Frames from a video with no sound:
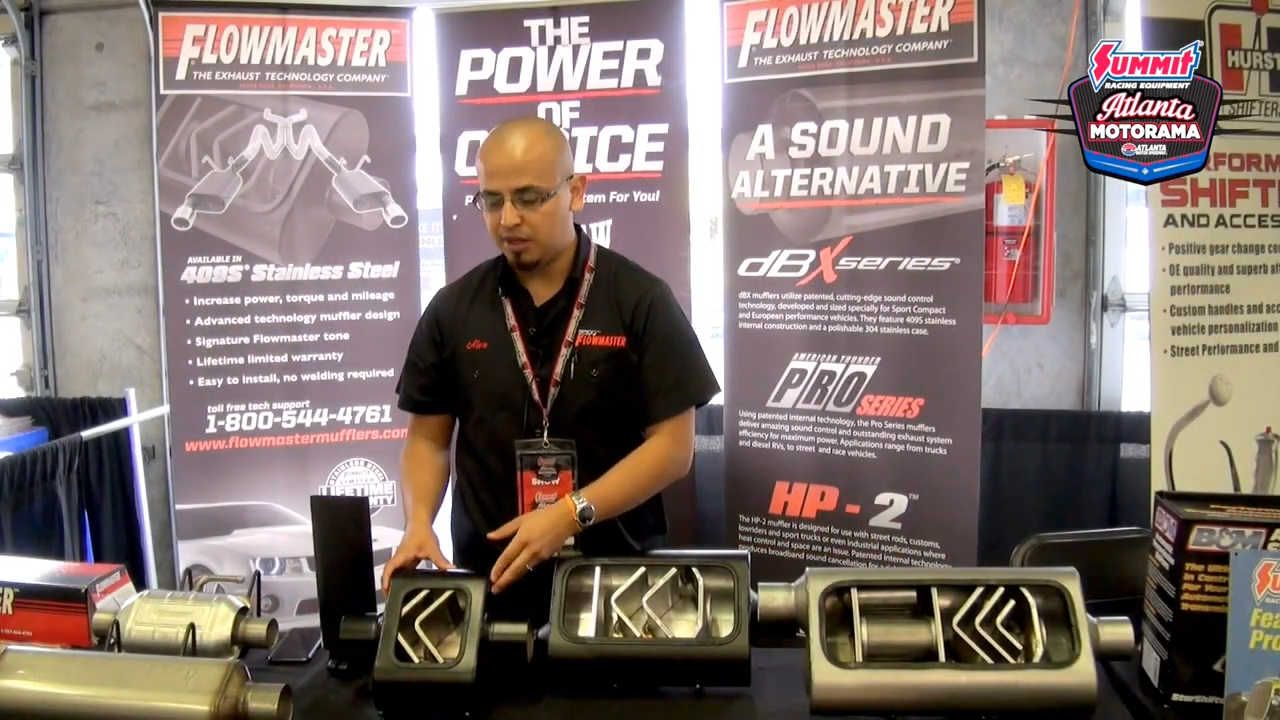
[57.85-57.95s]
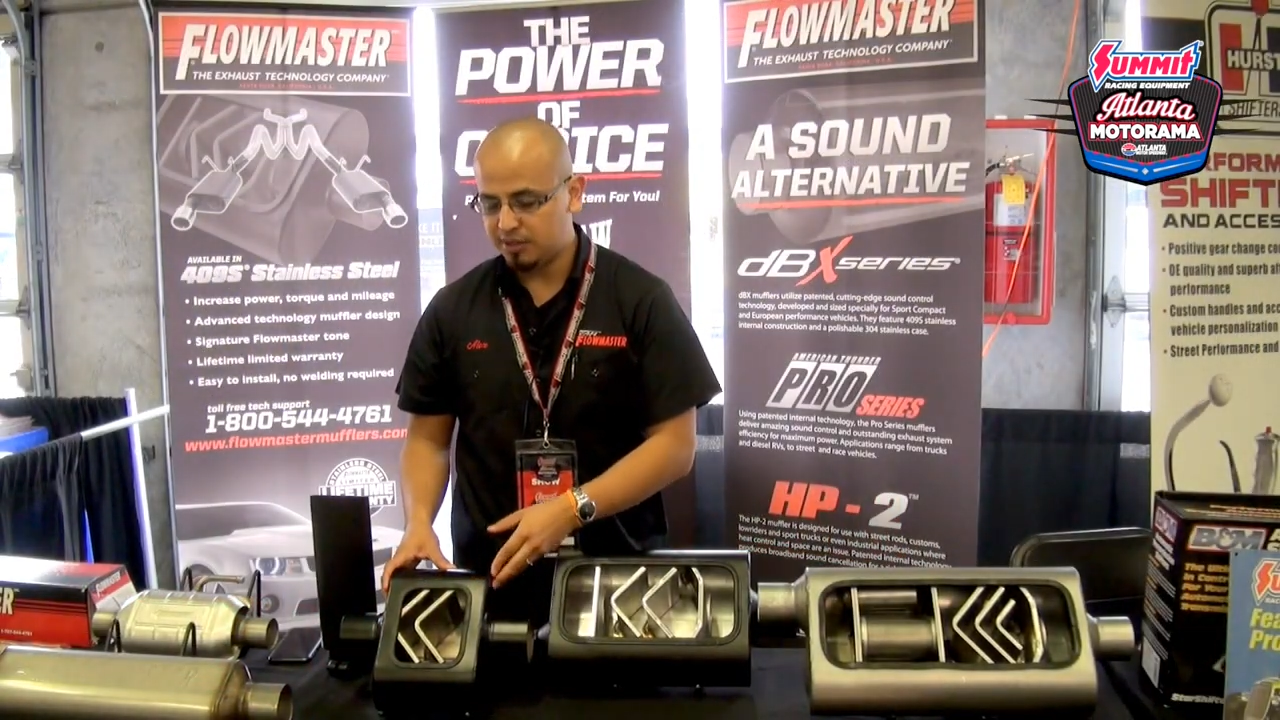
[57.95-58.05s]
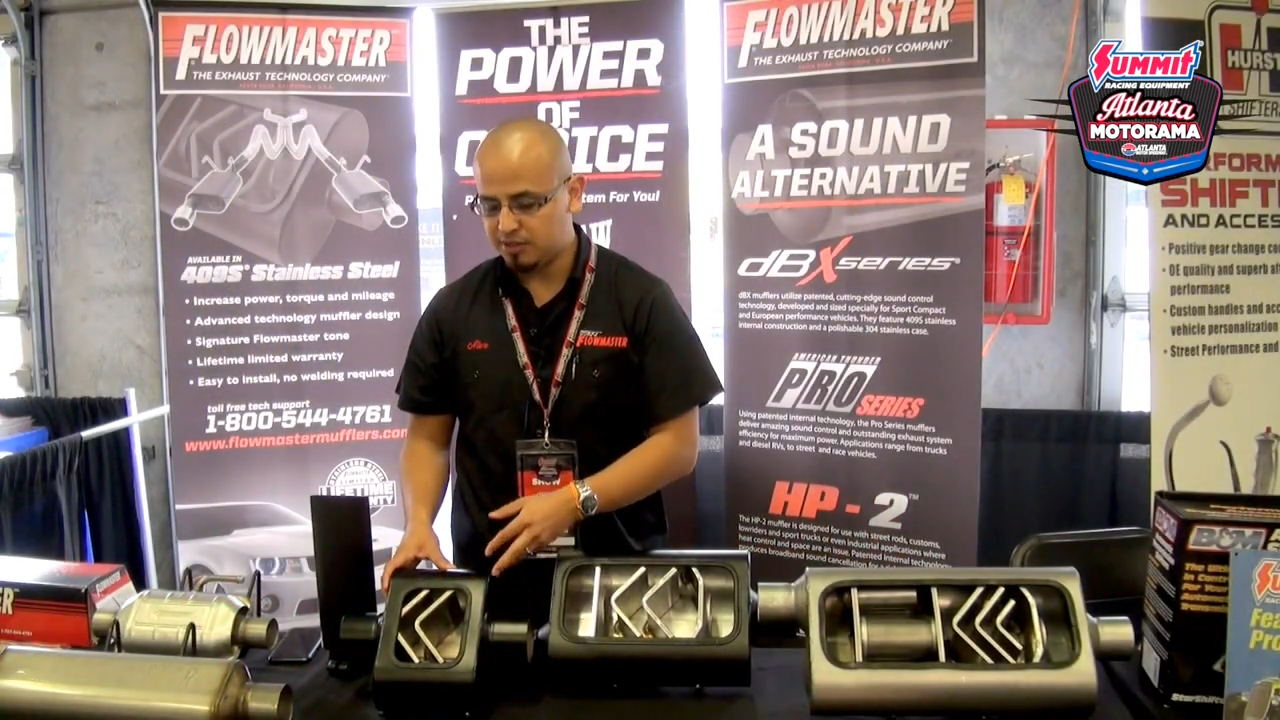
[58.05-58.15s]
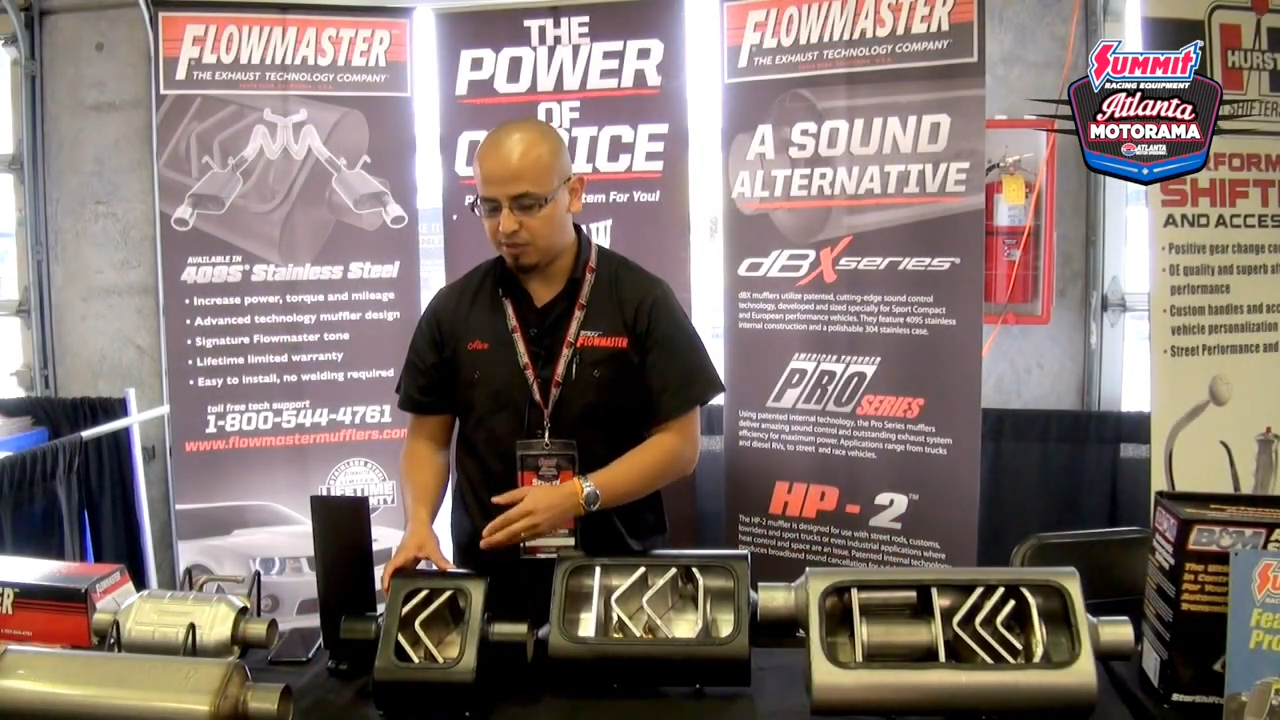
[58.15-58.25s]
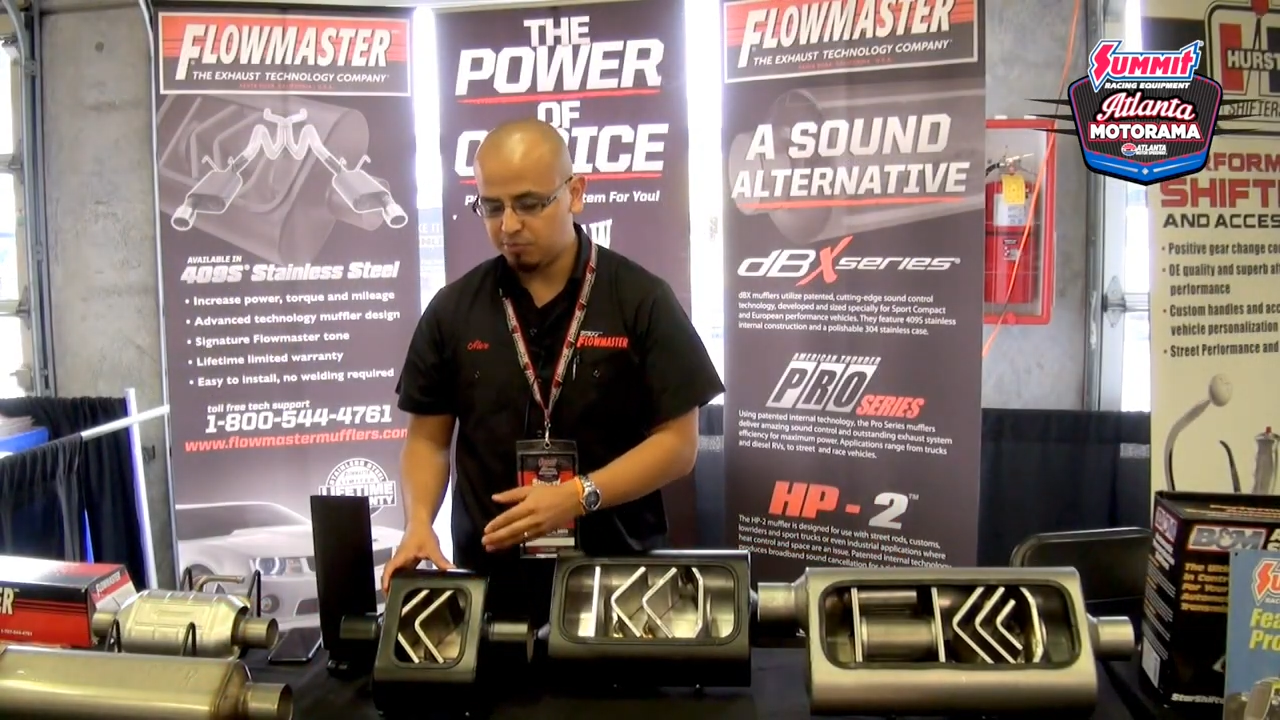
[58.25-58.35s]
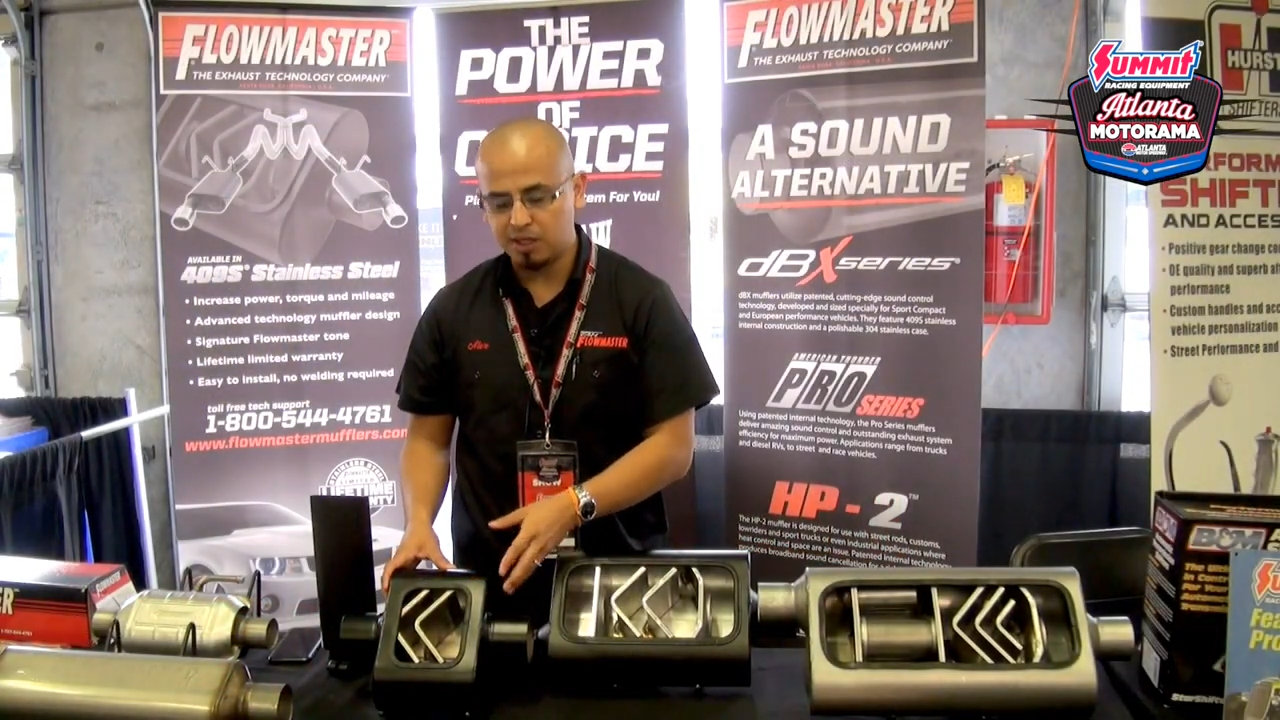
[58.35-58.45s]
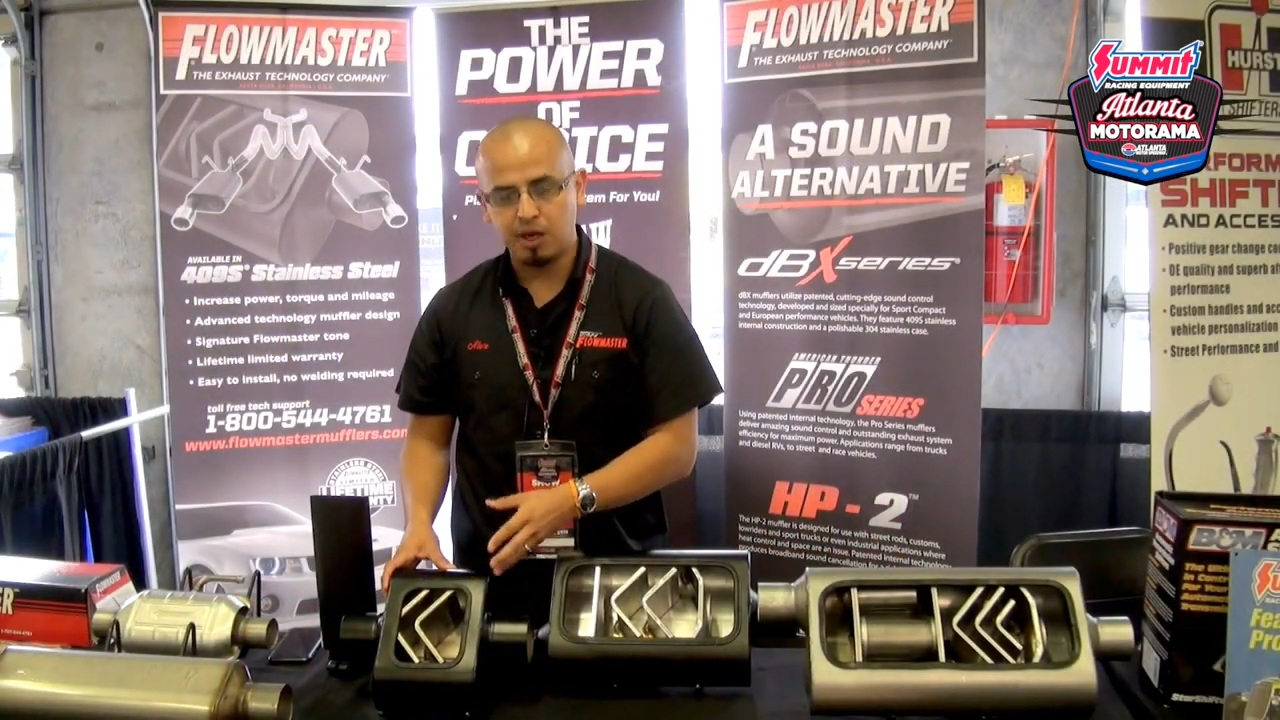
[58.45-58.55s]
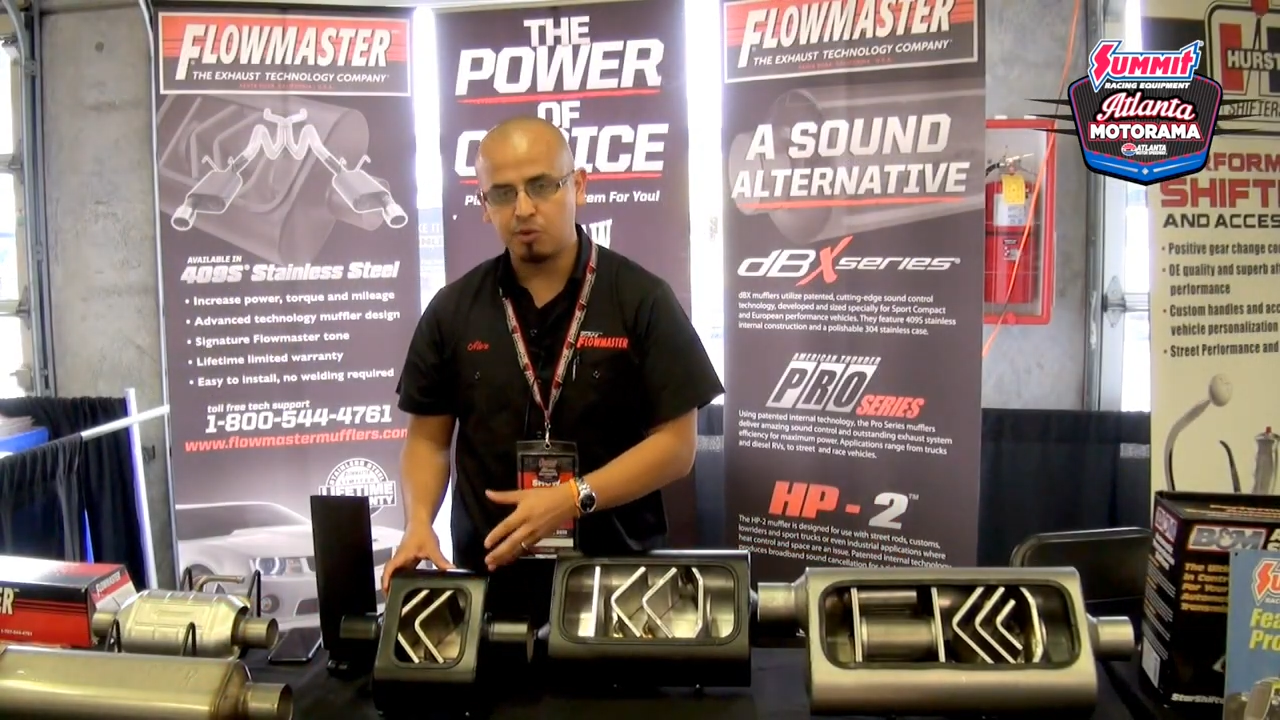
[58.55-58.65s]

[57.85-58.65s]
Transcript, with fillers: Not something